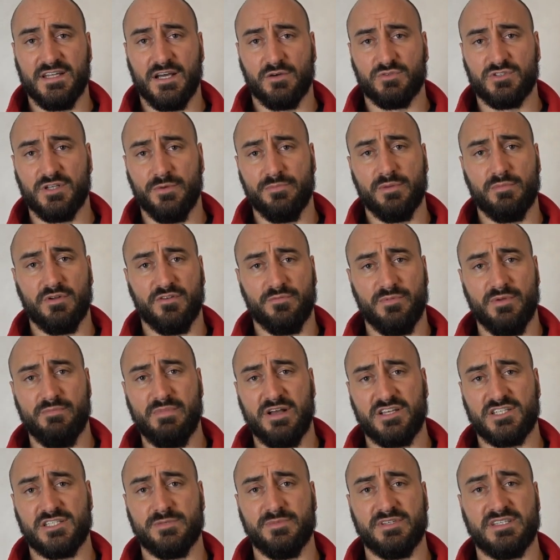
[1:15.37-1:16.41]
Now some people have been
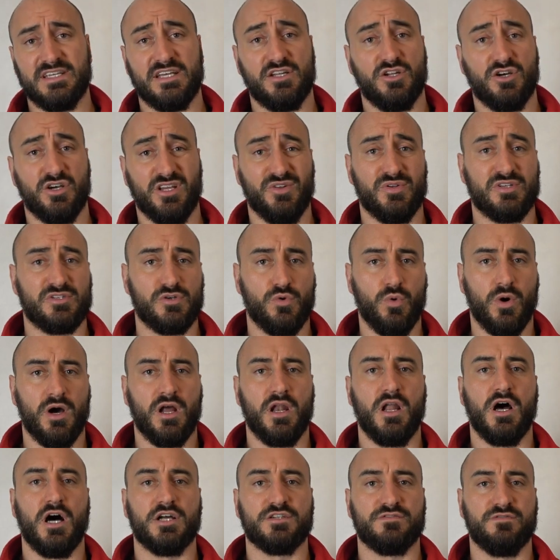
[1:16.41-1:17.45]
messaging me saying, look, you know, it's
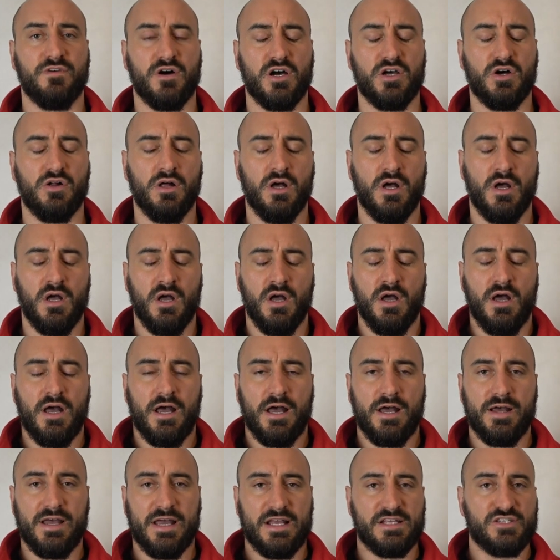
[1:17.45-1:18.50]
quite a large file.
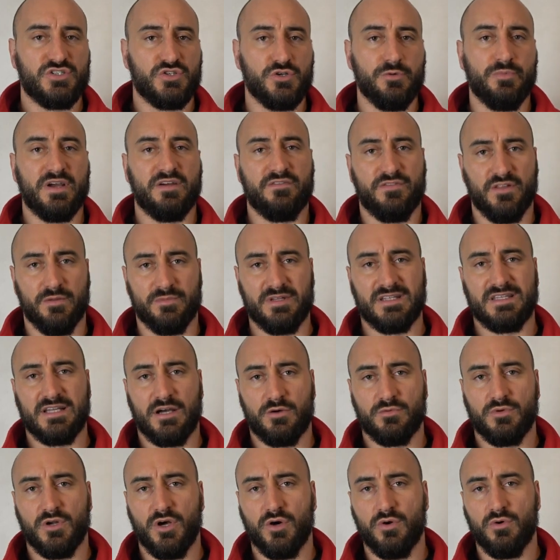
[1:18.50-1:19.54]
It's too big for them to
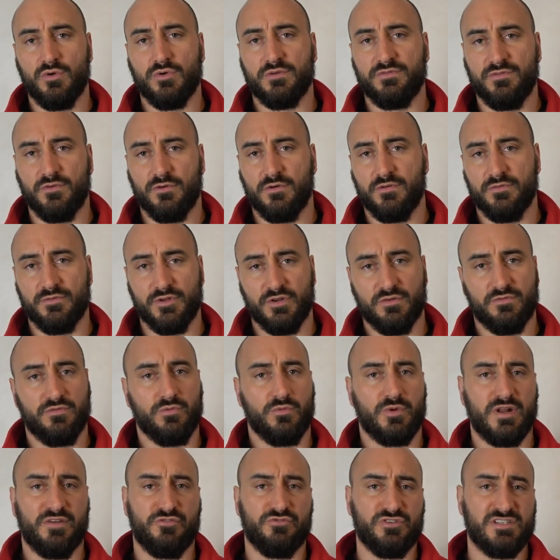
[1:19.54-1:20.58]
download for
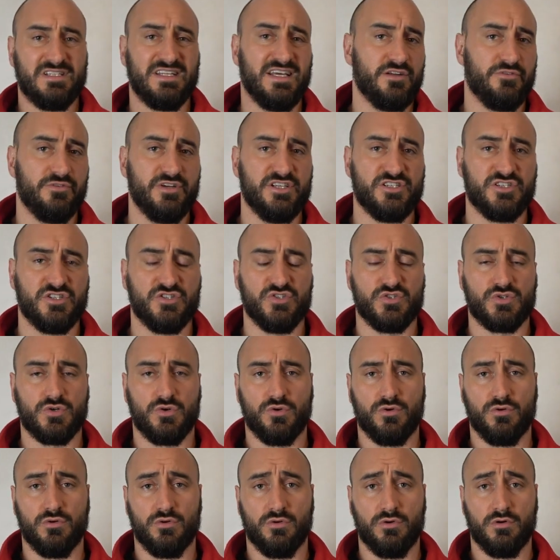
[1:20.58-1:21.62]
whatever data reasons
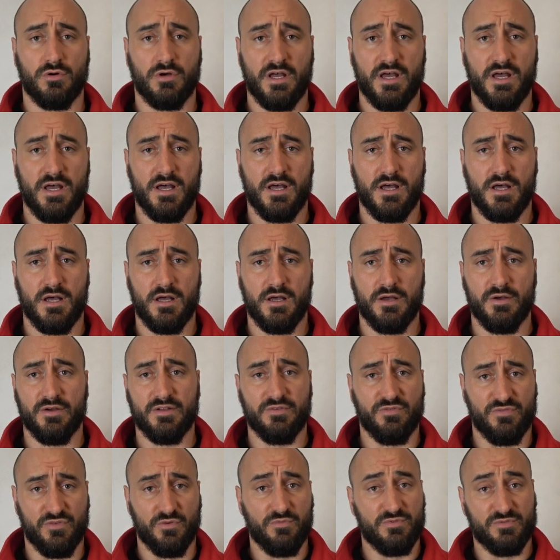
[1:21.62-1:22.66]
or
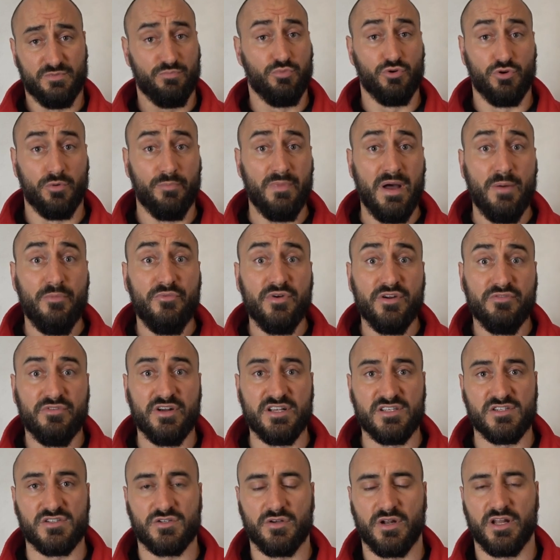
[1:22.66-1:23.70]
for your memory
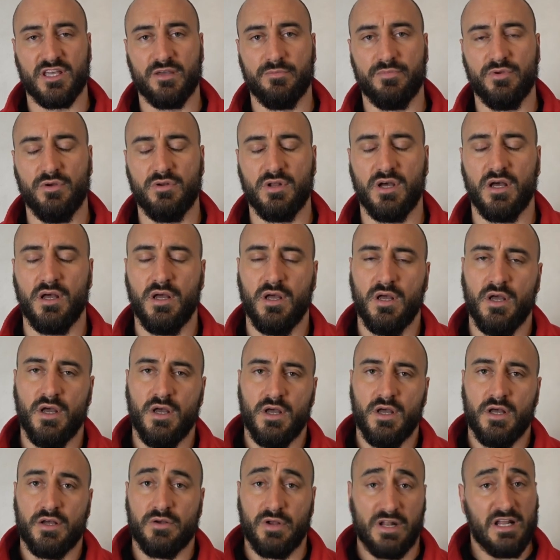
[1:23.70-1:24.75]
reasons on their computer.
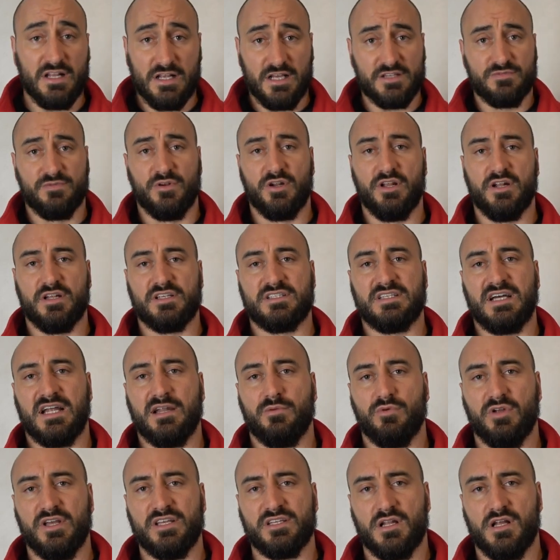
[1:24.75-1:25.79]
But that's probably
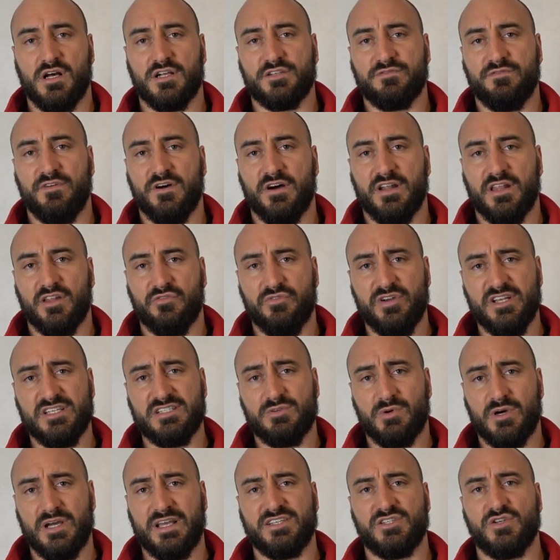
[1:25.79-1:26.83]
understandable. It is a large file. And the
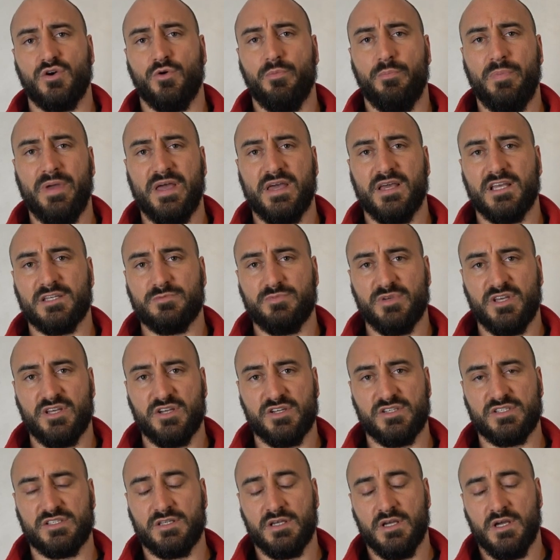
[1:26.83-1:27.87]
reason why it's so big is
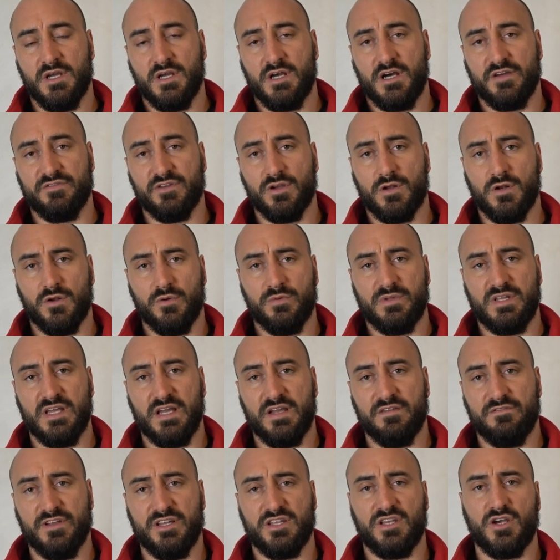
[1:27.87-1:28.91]
because I've
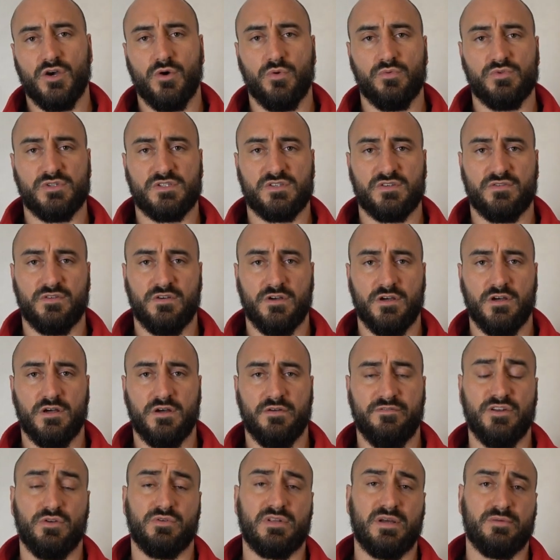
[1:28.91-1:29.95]
included videos,
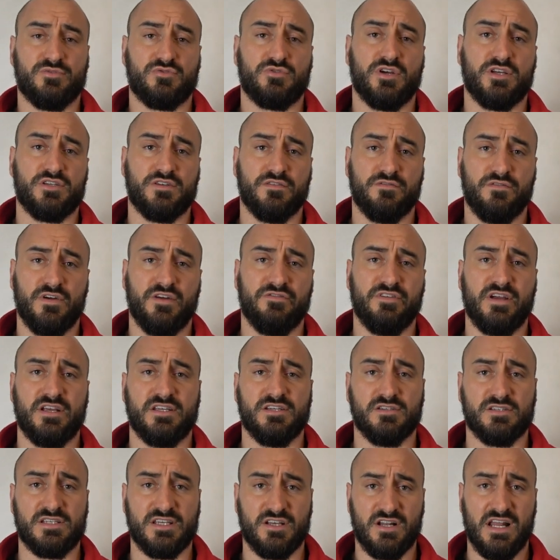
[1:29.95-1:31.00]
video demonstration for every
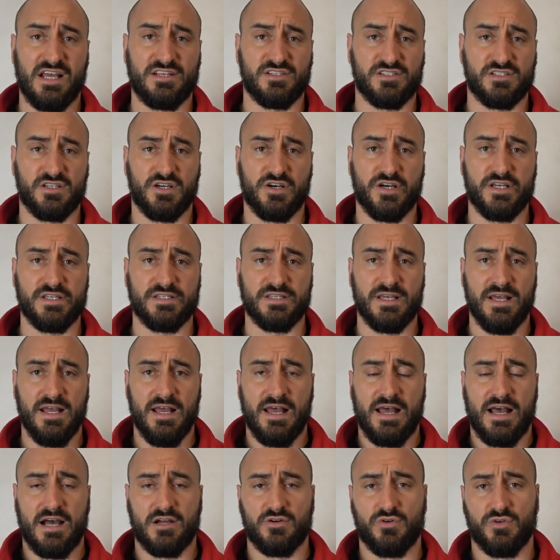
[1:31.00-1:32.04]
single exercise
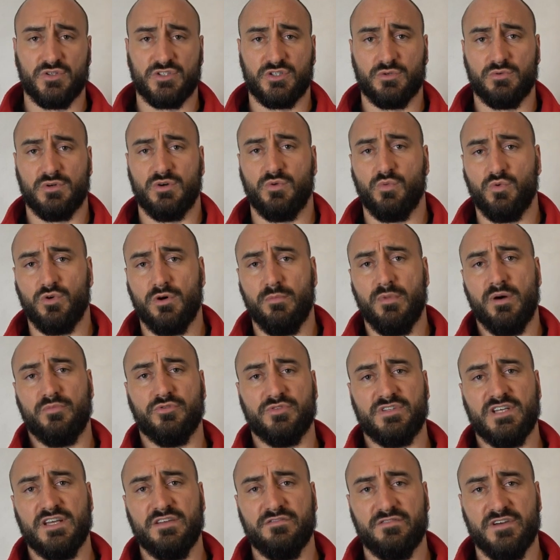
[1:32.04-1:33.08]
and also a warm-up
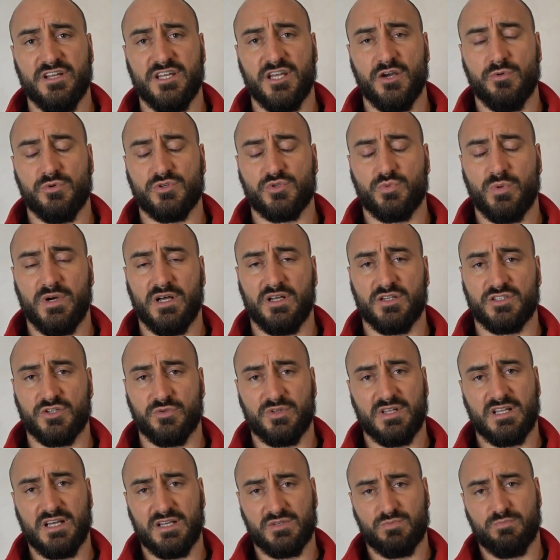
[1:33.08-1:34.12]
routine video as well. So
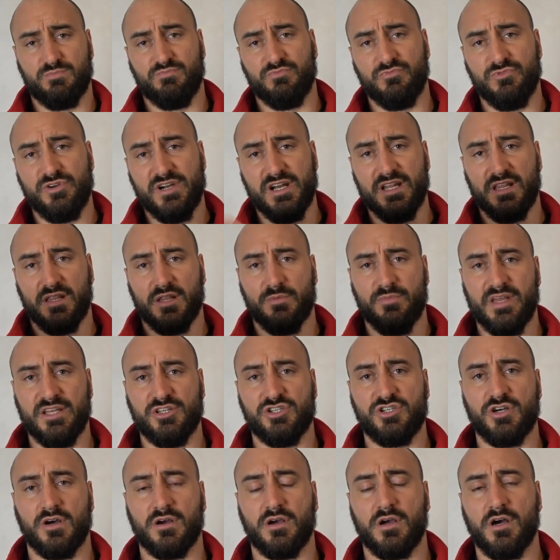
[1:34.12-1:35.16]
that's really the main
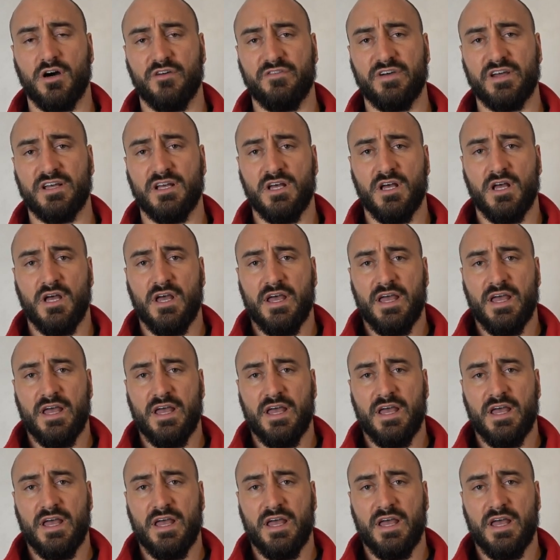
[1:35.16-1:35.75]
chunk of it.